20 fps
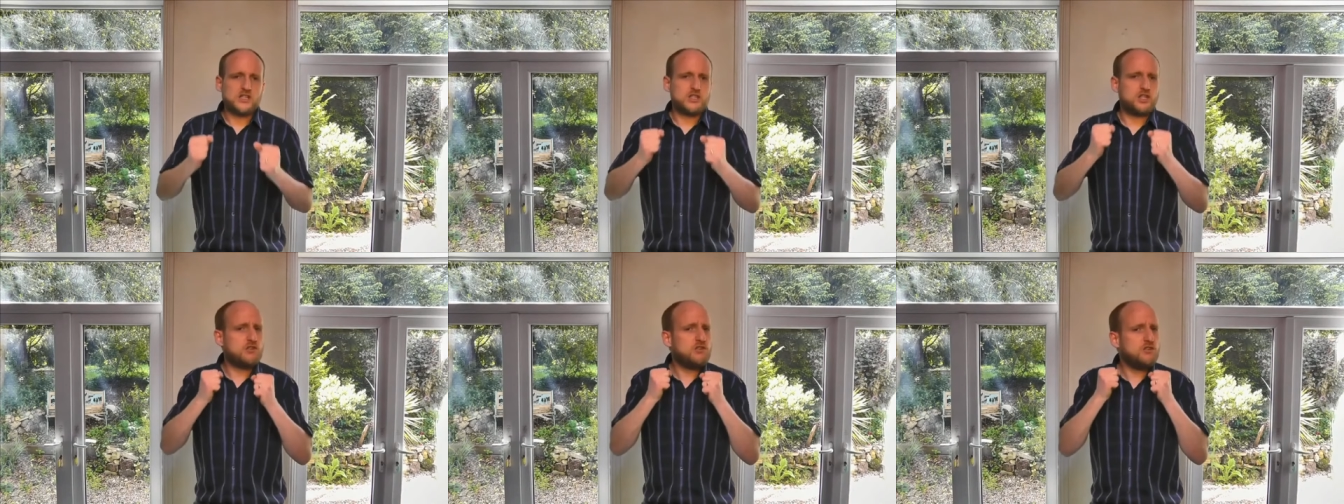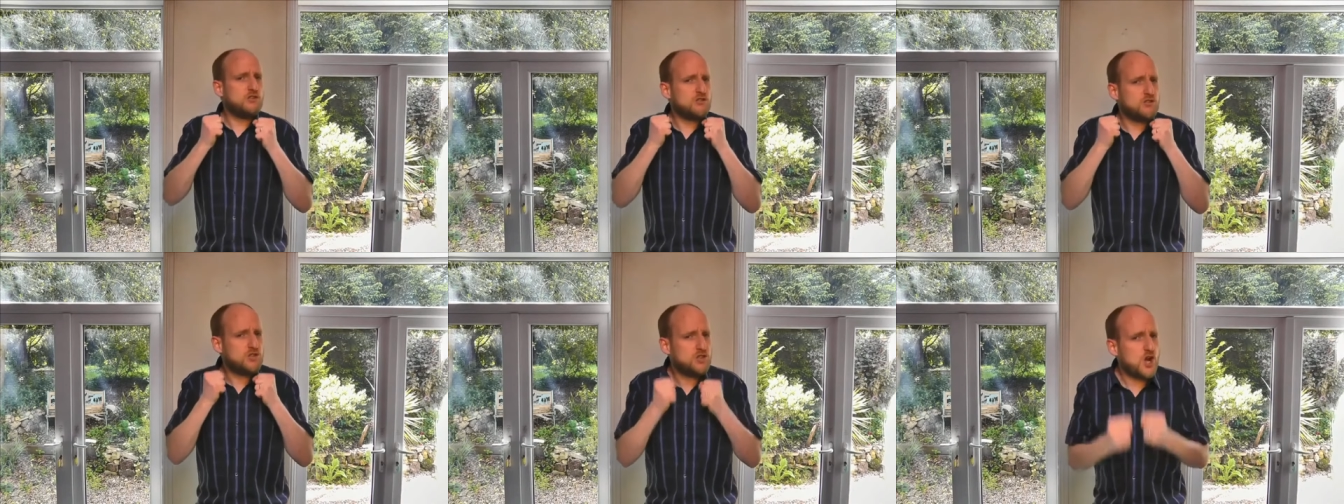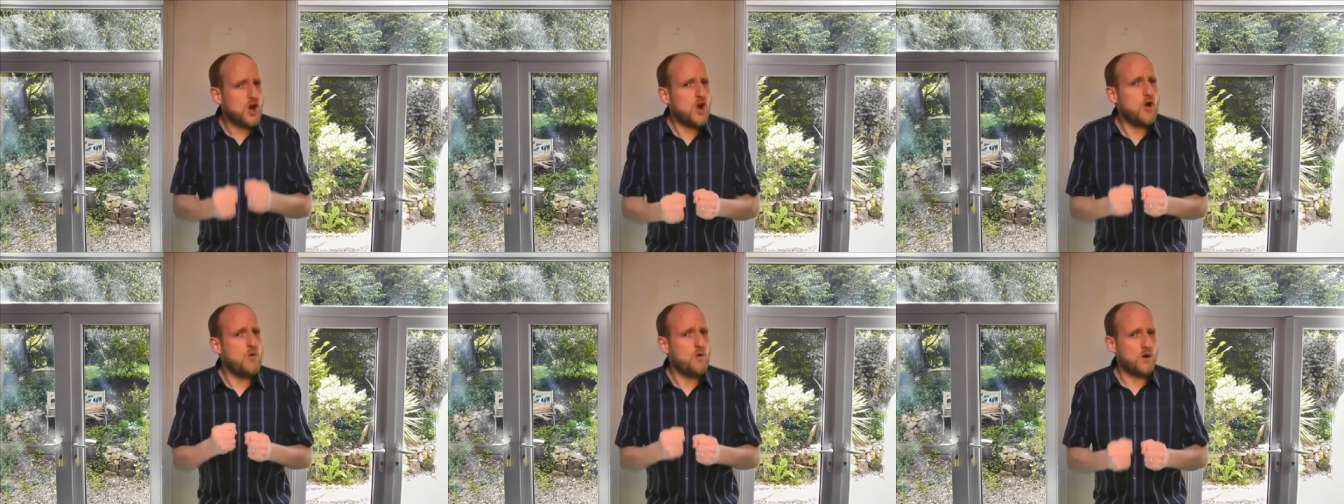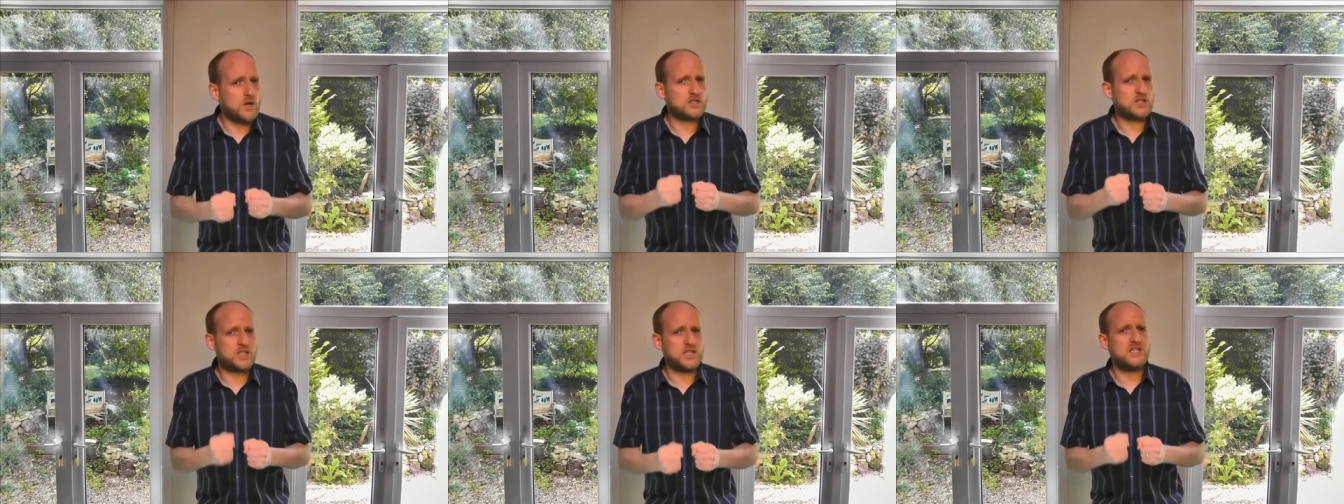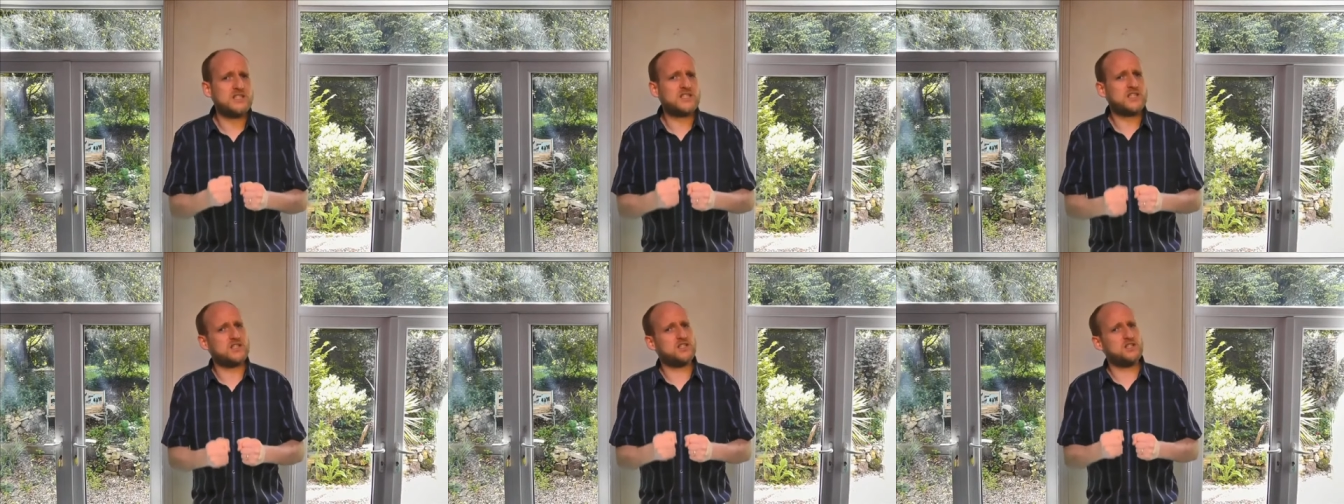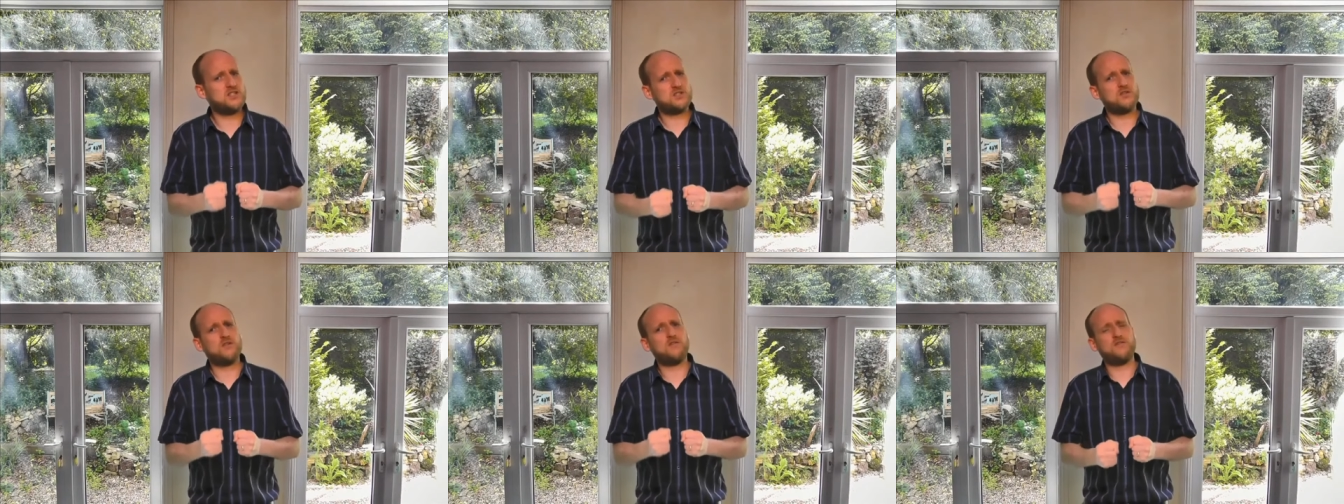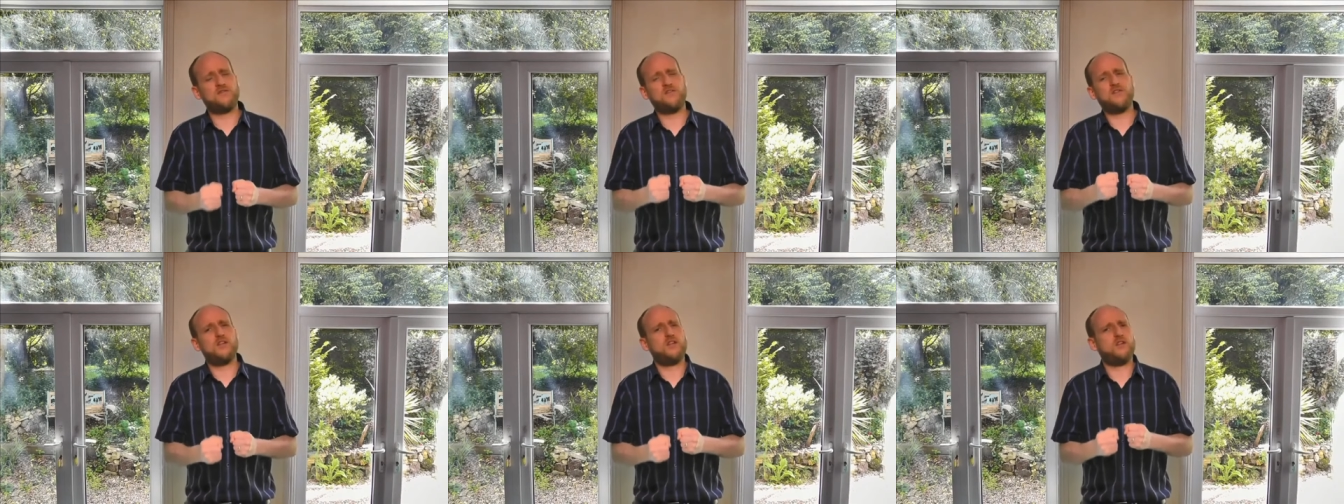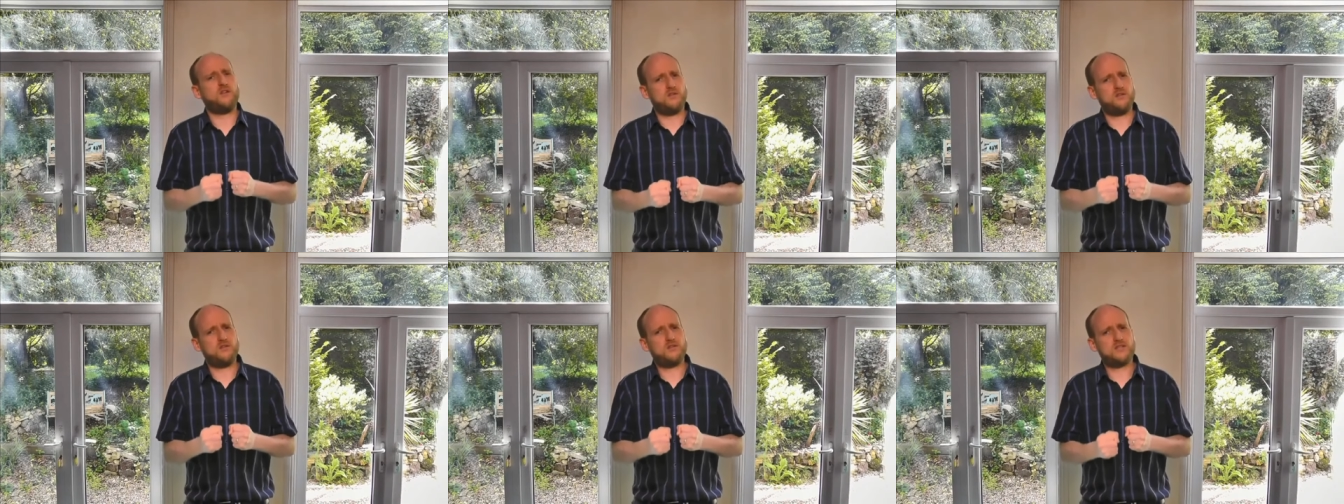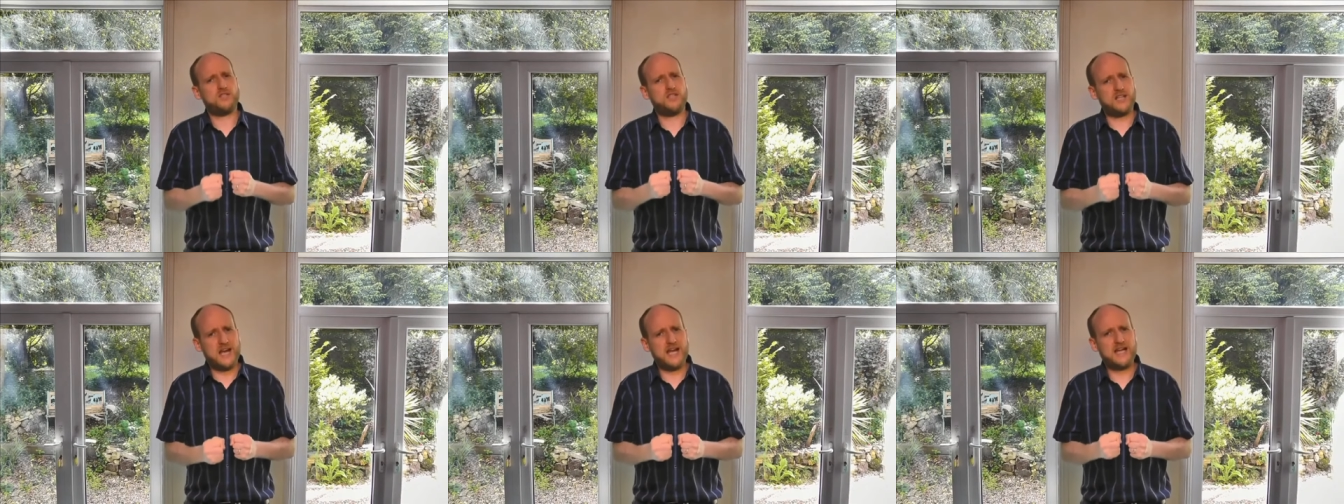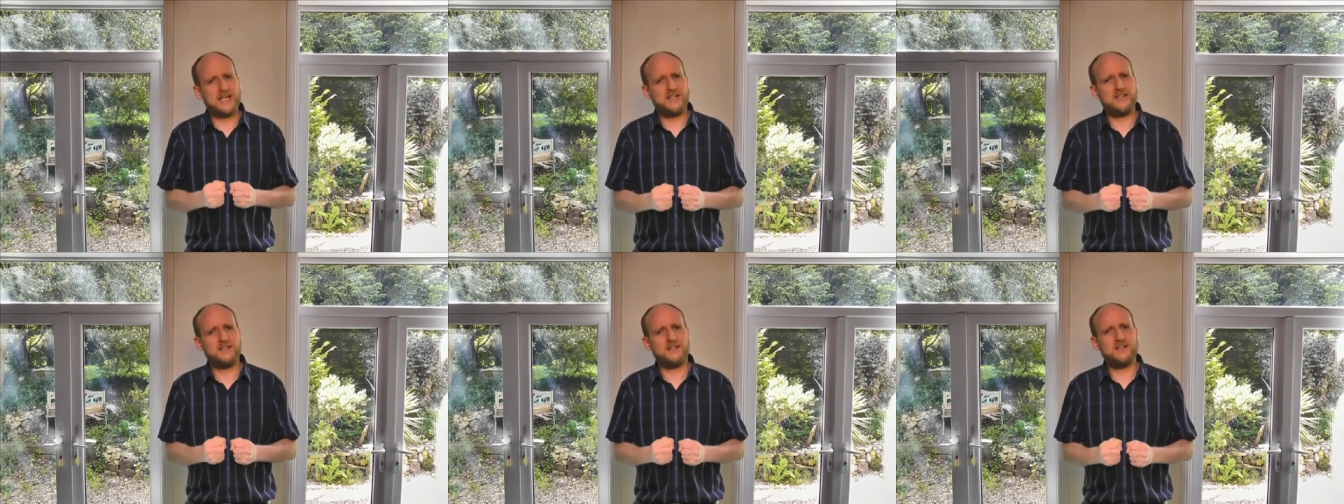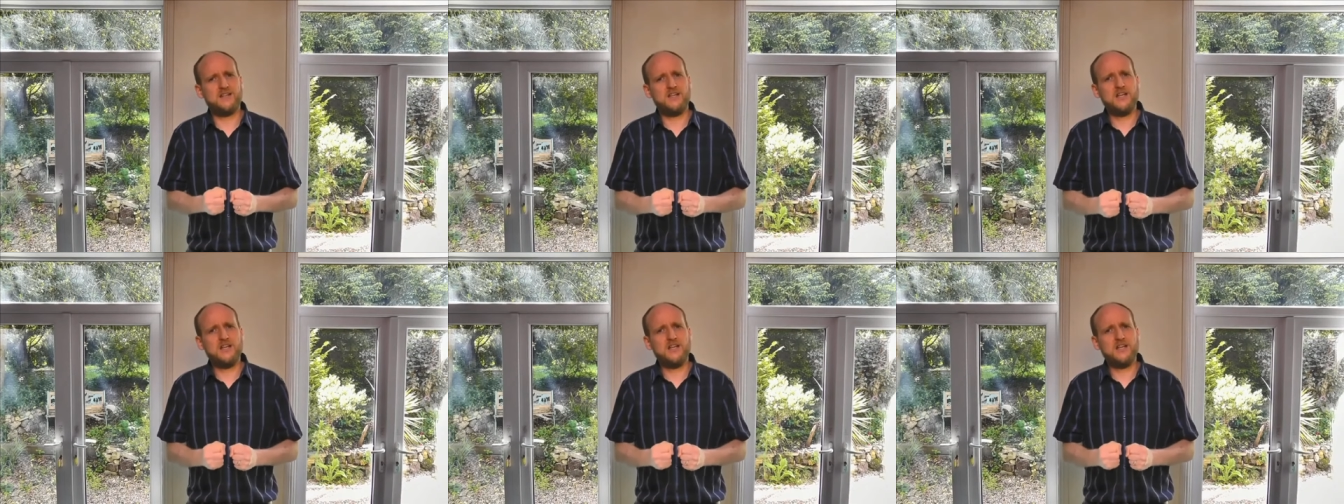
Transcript: Do you know what Jesus has done for you today?